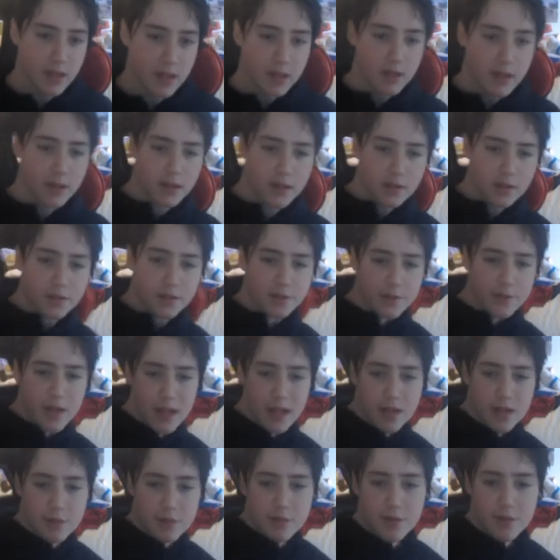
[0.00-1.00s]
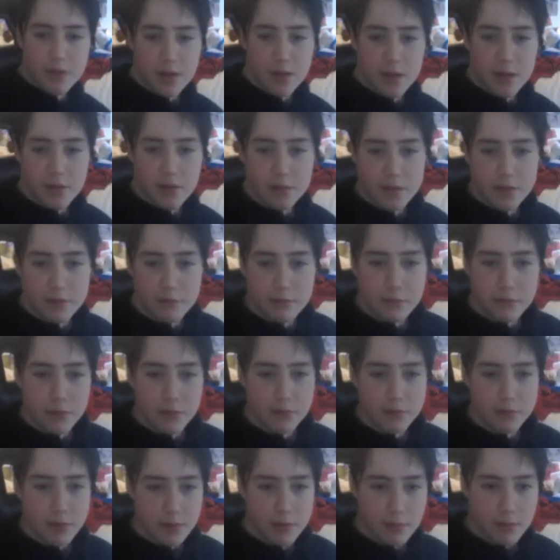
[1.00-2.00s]
Another factor which led towards World
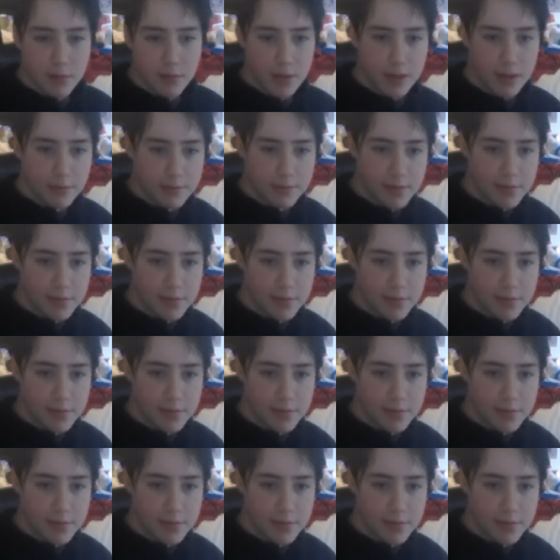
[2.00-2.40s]
War I was